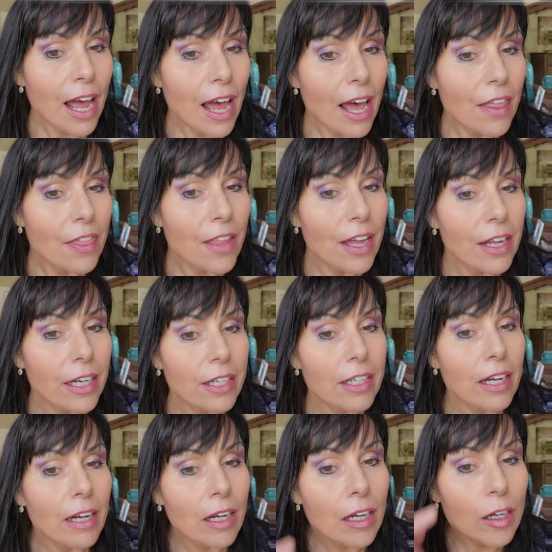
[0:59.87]
And then
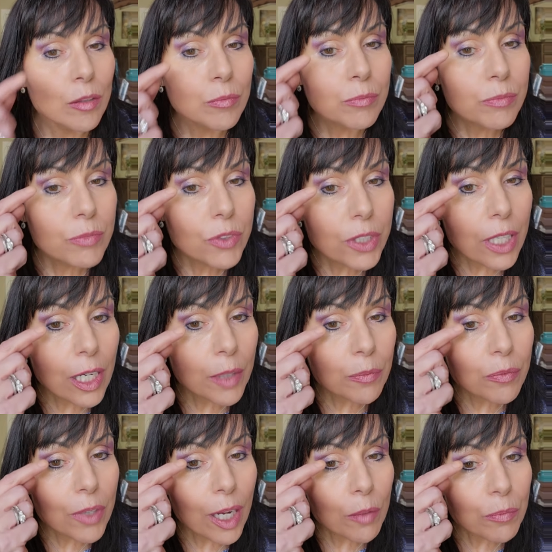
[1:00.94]

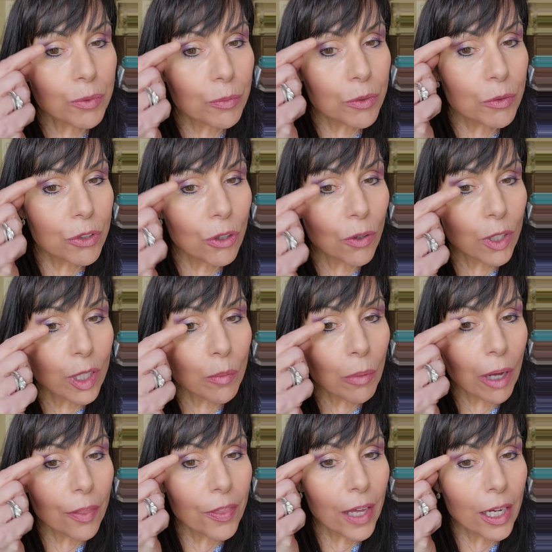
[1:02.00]
I totally
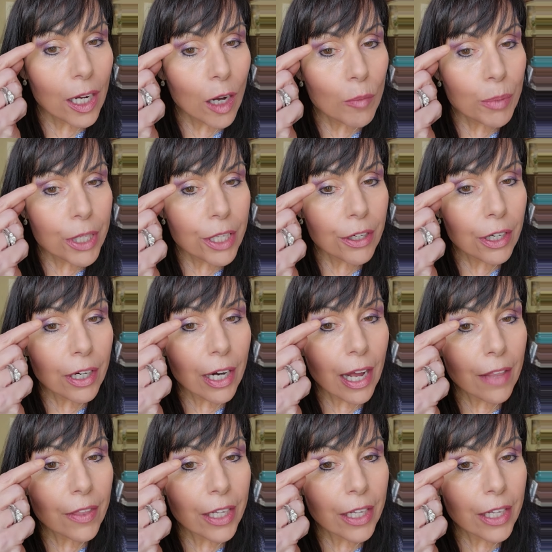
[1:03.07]
bought that up here, and